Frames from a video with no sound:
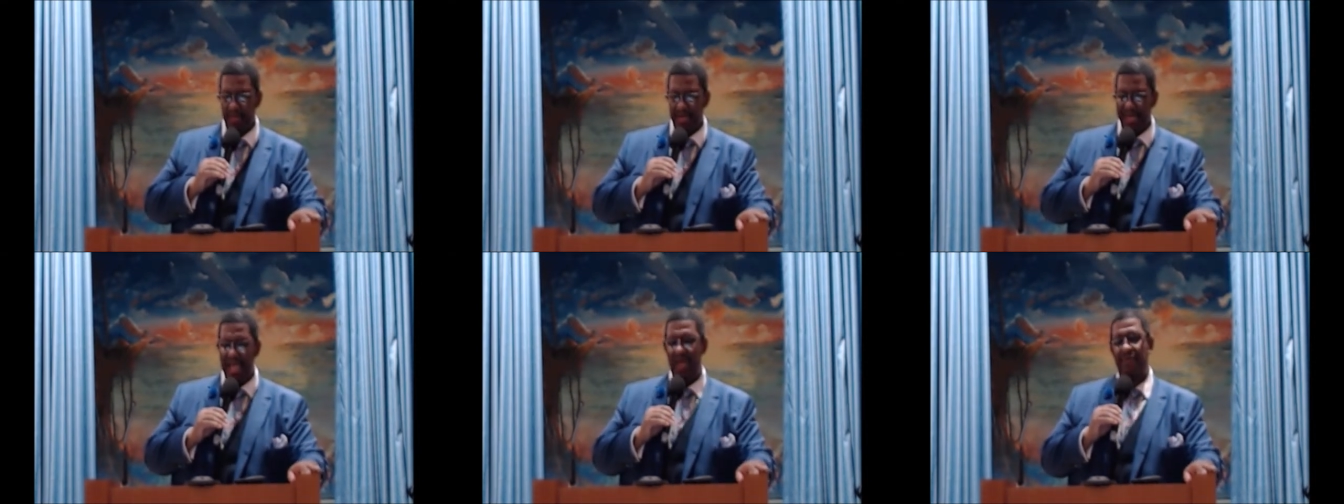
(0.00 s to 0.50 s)

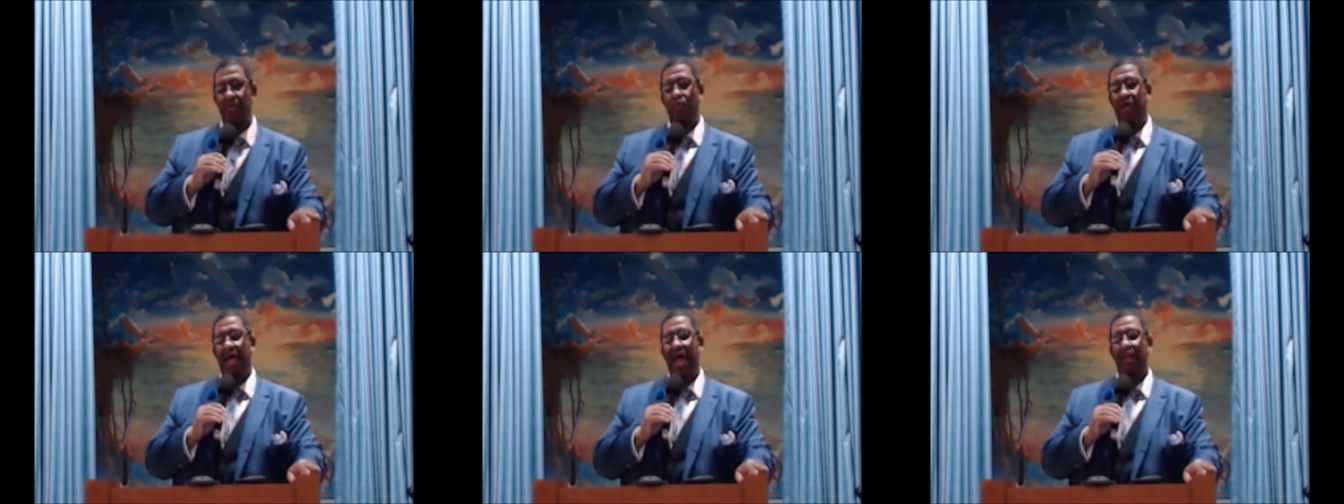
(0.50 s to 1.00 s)
Even
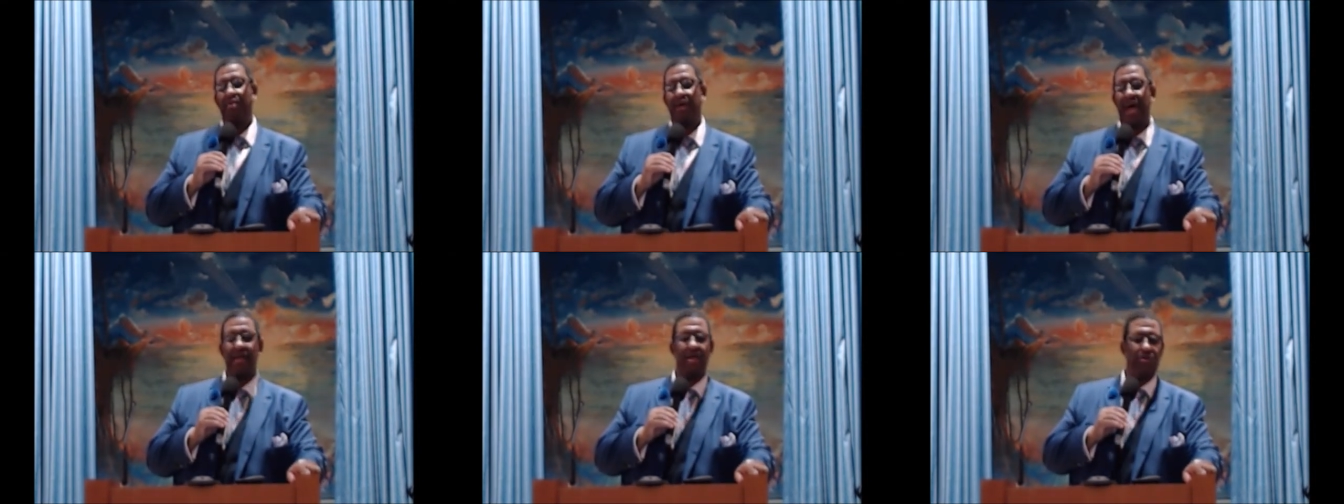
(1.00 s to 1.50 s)
when Adam
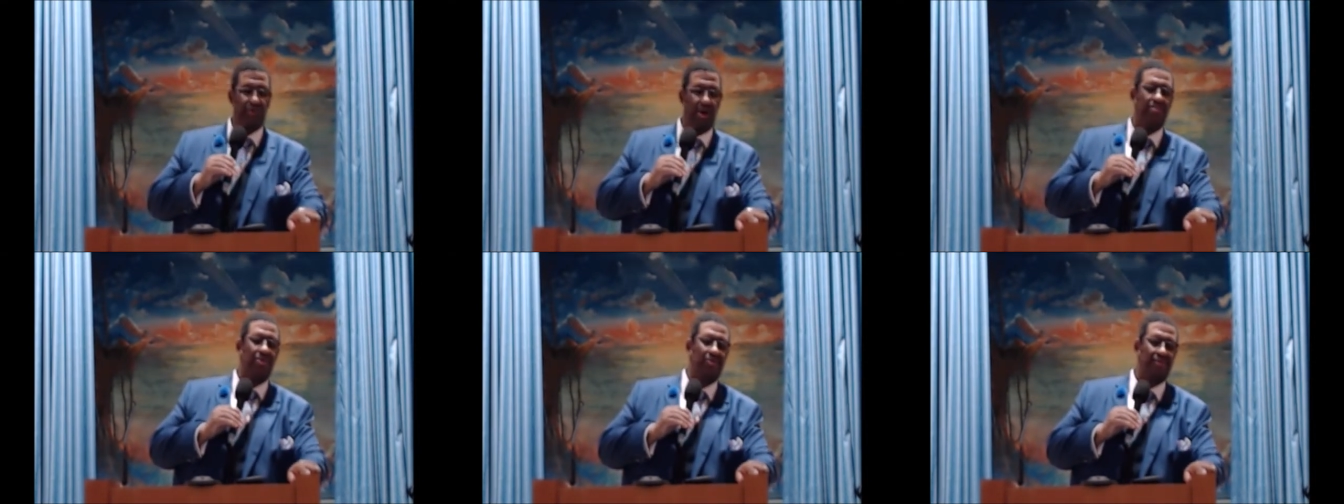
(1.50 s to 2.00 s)
got in
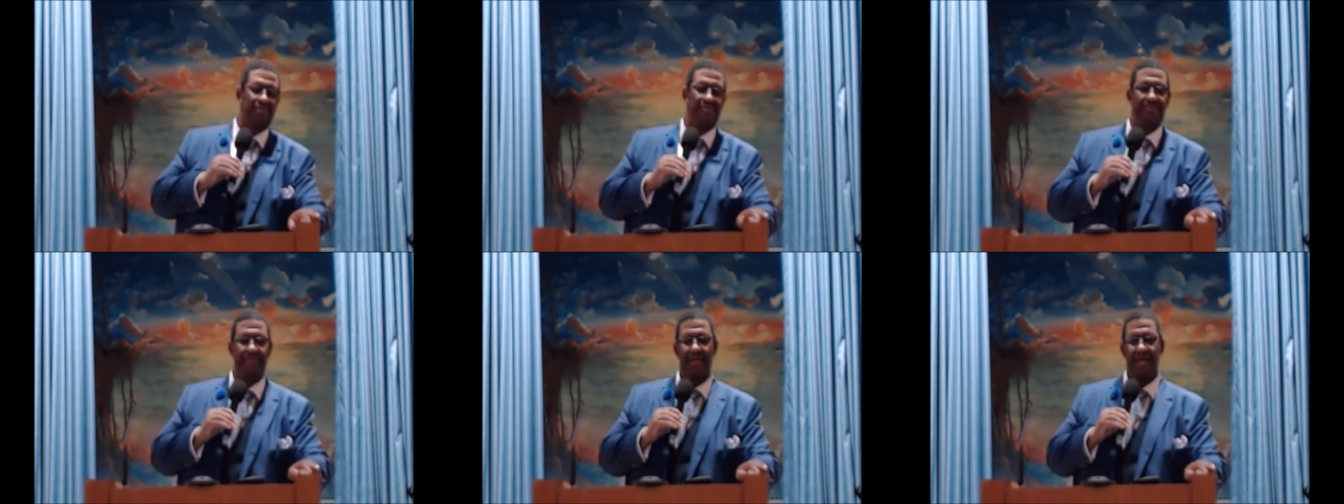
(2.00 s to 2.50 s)
trouble
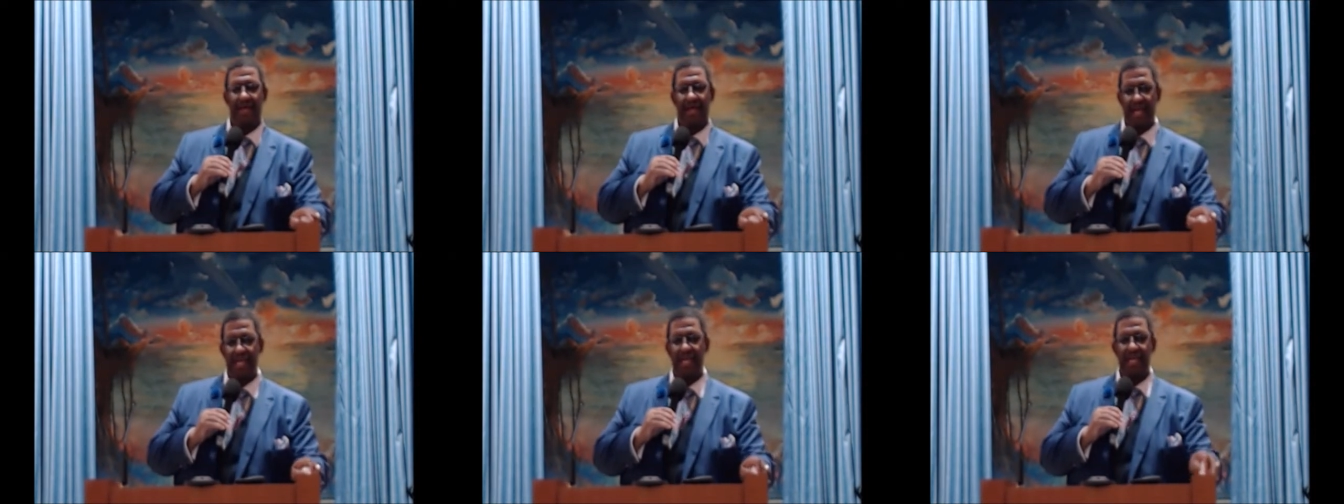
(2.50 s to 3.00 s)

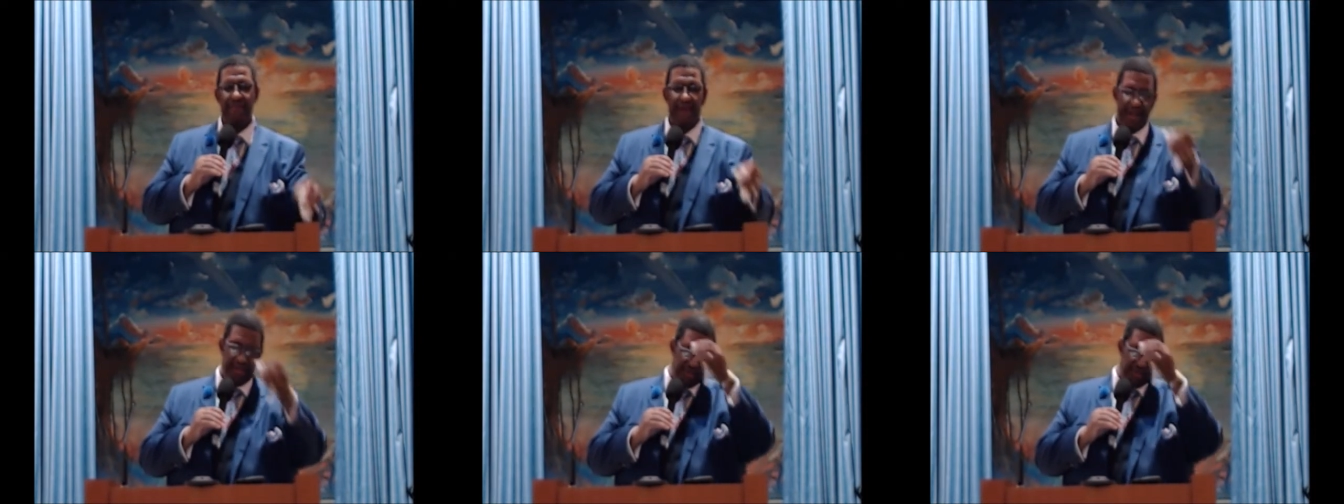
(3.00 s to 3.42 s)
and Eve got in